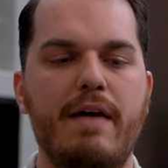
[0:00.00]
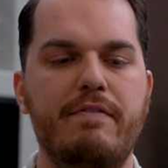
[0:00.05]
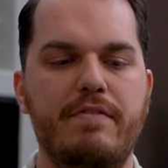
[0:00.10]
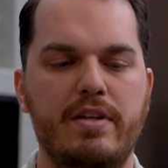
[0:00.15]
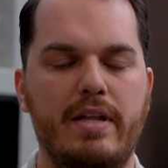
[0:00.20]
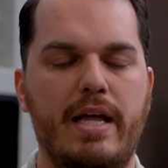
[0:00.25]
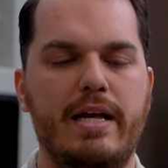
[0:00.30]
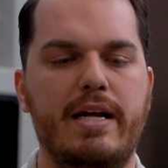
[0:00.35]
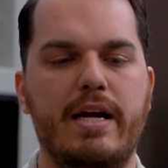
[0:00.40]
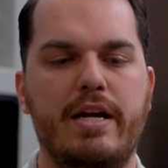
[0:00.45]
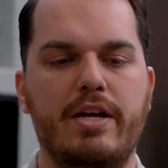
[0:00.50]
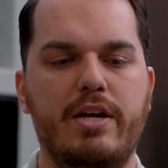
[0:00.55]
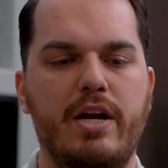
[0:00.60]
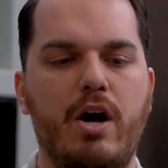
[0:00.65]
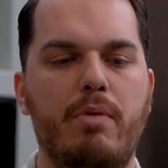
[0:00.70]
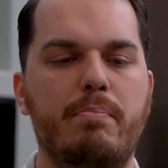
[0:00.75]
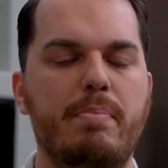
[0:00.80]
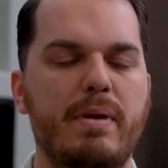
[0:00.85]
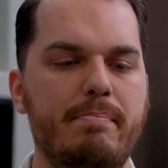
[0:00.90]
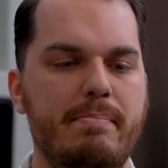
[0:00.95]
feel like I could
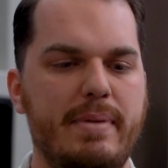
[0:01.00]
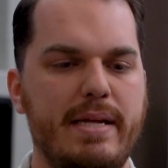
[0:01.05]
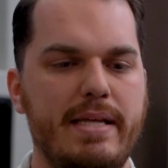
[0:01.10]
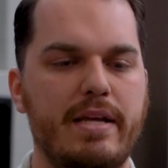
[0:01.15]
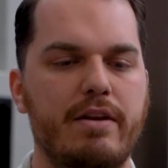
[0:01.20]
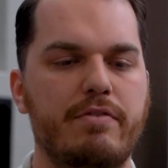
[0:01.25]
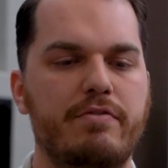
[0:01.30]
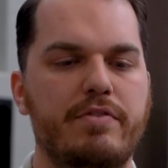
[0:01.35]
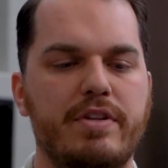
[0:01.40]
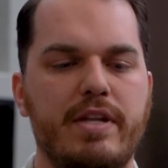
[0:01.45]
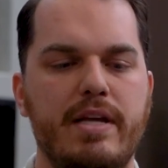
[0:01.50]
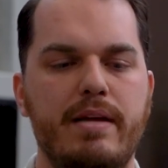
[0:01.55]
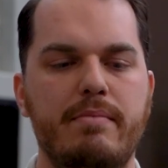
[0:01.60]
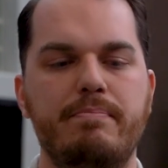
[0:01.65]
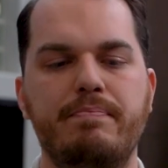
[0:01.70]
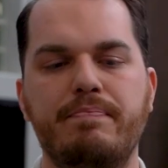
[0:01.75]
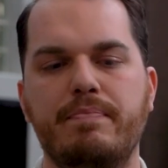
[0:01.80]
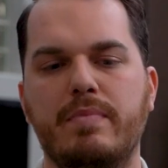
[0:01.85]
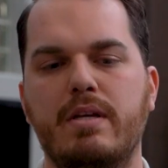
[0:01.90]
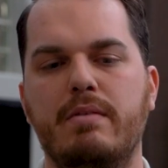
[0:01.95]
help and be there for
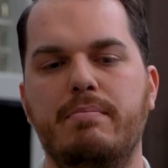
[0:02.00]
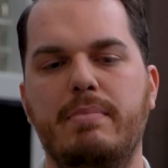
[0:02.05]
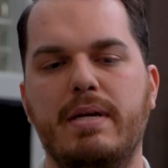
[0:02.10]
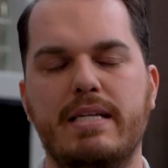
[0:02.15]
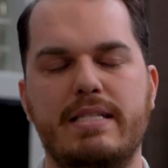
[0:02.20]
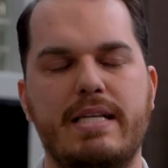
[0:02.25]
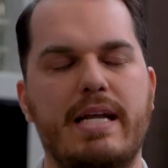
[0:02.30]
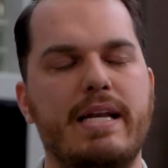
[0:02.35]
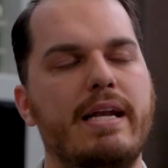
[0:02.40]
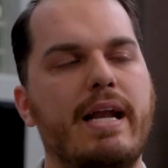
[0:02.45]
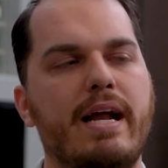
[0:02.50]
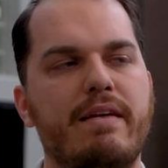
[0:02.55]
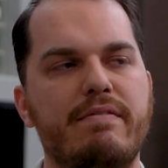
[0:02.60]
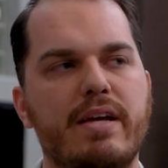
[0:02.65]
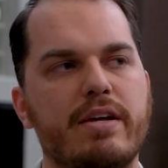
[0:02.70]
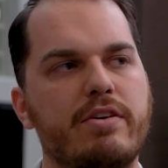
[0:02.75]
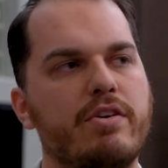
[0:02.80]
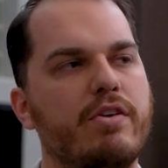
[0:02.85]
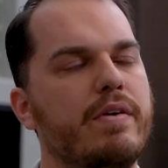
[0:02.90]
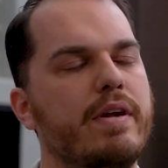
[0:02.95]
them, because I didn't have
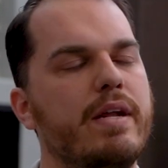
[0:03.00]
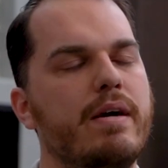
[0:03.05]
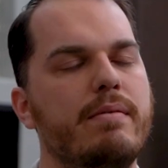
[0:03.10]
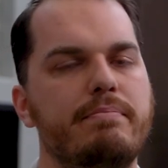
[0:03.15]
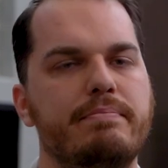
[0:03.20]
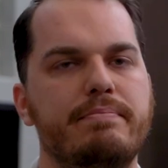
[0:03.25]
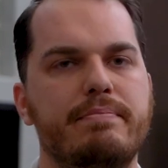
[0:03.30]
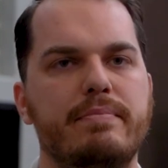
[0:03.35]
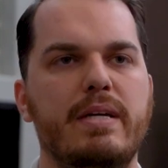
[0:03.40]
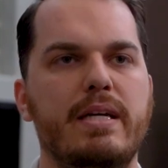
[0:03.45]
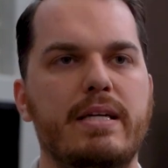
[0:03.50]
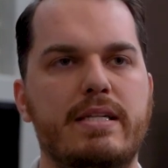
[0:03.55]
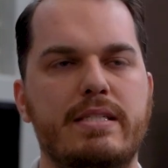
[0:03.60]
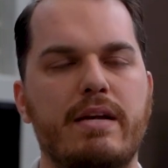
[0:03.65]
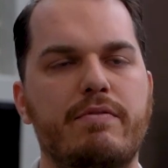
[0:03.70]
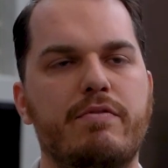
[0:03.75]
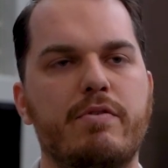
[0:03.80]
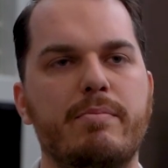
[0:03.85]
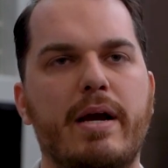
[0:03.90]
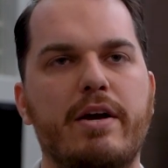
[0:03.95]
that growing up
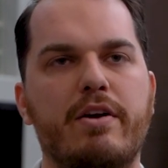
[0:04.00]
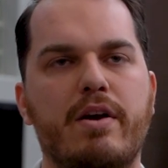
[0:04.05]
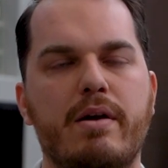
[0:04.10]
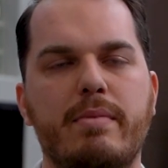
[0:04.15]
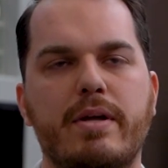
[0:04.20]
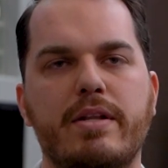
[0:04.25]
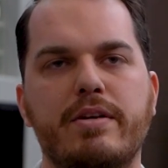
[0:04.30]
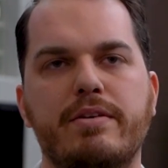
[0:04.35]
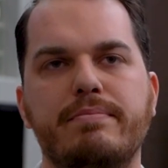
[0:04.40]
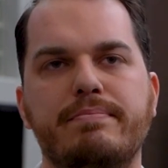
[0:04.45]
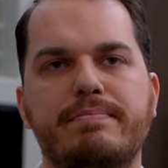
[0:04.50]
except for my grandmother.